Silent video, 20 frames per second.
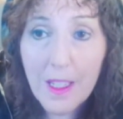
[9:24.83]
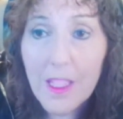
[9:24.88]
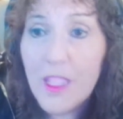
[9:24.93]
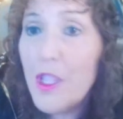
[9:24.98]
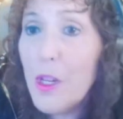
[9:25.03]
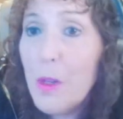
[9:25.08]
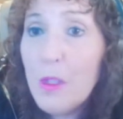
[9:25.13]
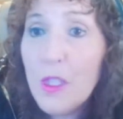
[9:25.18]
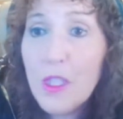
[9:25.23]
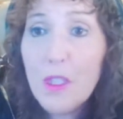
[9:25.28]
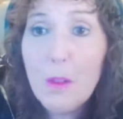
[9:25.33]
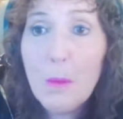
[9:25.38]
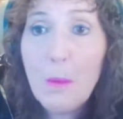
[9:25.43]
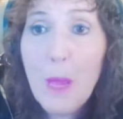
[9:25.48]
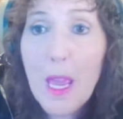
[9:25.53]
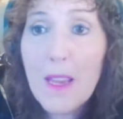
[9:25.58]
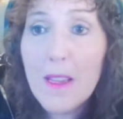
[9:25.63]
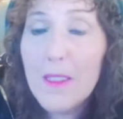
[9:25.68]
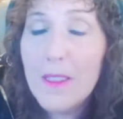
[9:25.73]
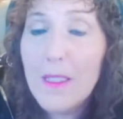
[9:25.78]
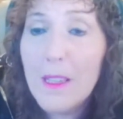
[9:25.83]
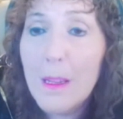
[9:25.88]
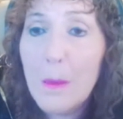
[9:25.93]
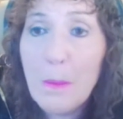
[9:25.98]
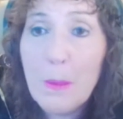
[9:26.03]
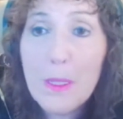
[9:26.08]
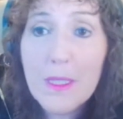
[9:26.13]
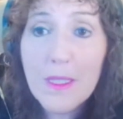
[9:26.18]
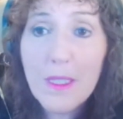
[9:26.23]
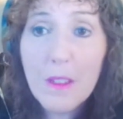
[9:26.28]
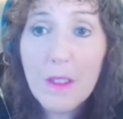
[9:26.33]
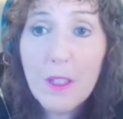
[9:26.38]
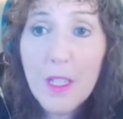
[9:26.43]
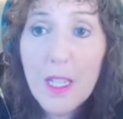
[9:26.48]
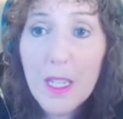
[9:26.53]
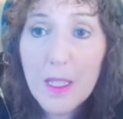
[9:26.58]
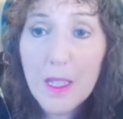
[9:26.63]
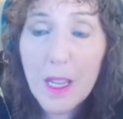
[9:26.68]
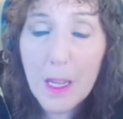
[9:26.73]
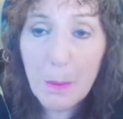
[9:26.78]
YouTube has a
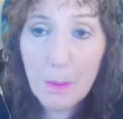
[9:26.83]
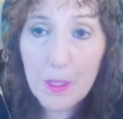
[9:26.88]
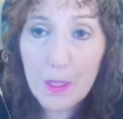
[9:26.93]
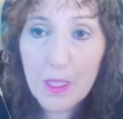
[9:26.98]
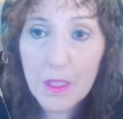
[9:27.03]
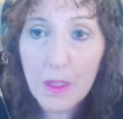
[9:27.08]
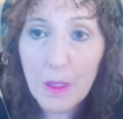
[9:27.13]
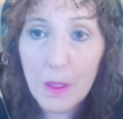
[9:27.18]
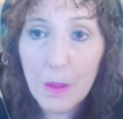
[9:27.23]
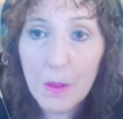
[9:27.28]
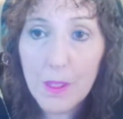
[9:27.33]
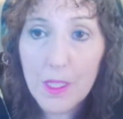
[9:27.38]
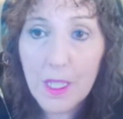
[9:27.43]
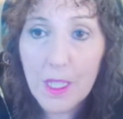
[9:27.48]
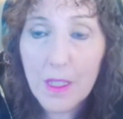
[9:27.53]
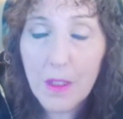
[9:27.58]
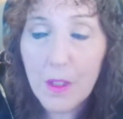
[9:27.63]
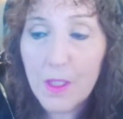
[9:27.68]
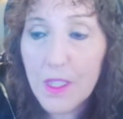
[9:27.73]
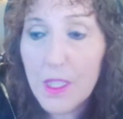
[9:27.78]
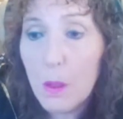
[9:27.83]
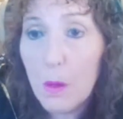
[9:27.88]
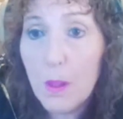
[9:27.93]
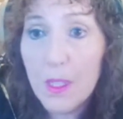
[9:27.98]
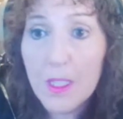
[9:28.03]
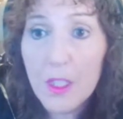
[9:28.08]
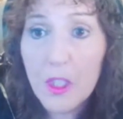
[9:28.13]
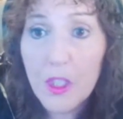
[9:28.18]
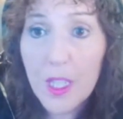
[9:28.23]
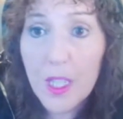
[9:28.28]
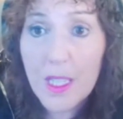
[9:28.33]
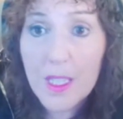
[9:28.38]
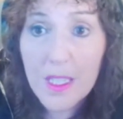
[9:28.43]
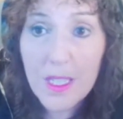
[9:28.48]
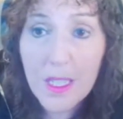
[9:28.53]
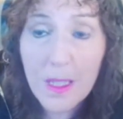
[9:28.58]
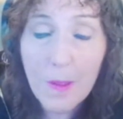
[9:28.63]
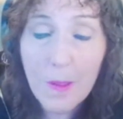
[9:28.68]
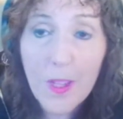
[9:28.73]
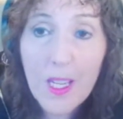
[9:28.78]
bazillion episodes and also Unchained
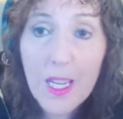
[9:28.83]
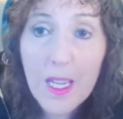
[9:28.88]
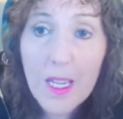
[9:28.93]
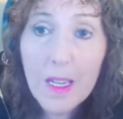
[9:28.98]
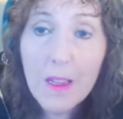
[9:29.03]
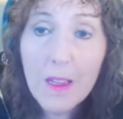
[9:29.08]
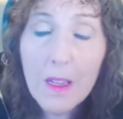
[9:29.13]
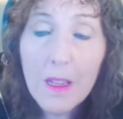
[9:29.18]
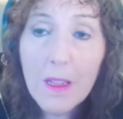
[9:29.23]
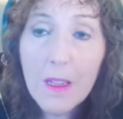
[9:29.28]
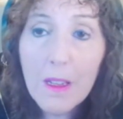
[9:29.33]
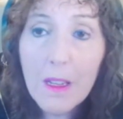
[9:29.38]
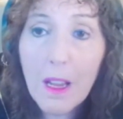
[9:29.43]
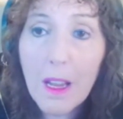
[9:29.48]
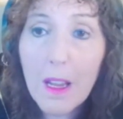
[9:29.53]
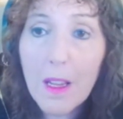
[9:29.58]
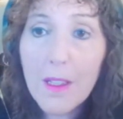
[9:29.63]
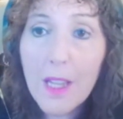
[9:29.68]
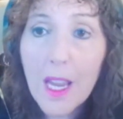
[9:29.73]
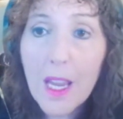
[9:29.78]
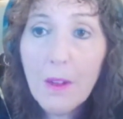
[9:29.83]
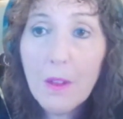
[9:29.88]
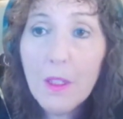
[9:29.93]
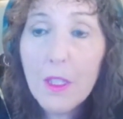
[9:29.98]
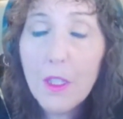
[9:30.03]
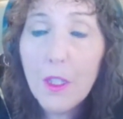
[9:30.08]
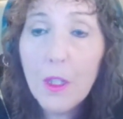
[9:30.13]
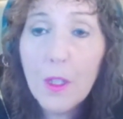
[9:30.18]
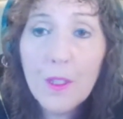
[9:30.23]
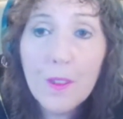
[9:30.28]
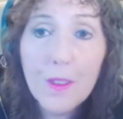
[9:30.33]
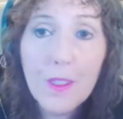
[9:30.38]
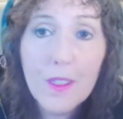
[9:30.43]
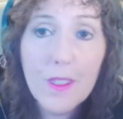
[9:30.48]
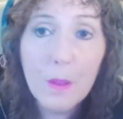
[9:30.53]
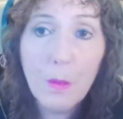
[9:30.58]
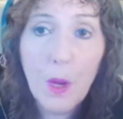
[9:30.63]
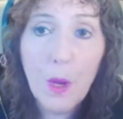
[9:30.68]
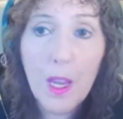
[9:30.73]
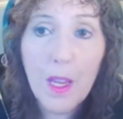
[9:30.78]
TV on how to cook
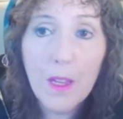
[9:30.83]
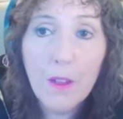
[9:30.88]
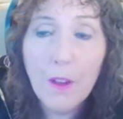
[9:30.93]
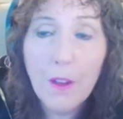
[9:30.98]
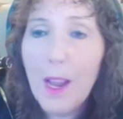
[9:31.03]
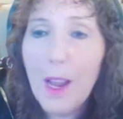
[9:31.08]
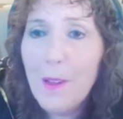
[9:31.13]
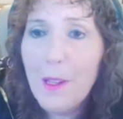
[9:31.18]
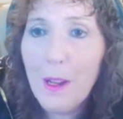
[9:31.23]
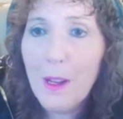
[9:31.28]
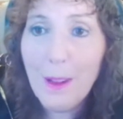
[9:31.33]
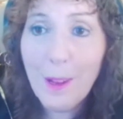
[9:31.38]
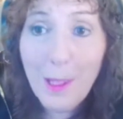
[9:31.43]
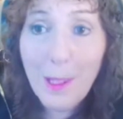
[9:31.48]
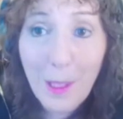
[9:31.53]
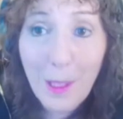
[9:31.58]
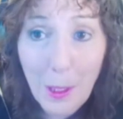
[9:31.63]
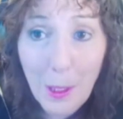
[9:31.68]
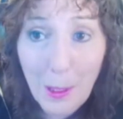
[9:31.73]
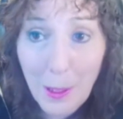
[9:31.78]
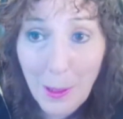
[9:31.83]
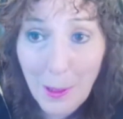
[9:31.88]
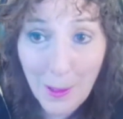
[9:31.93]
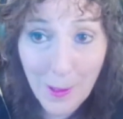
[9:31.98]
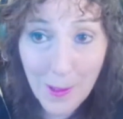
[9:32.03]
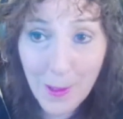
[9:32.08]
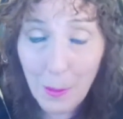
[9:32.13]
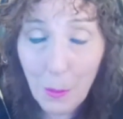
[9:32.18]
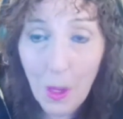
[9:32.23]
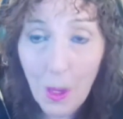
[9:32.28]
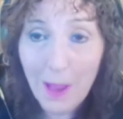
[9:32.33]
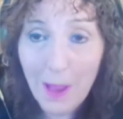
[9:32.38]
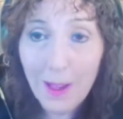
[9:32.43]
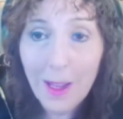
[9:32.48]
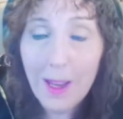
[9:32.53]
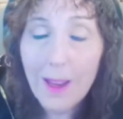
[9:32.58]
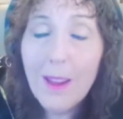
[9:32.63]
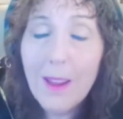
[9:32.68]
this way or how to uncook this way.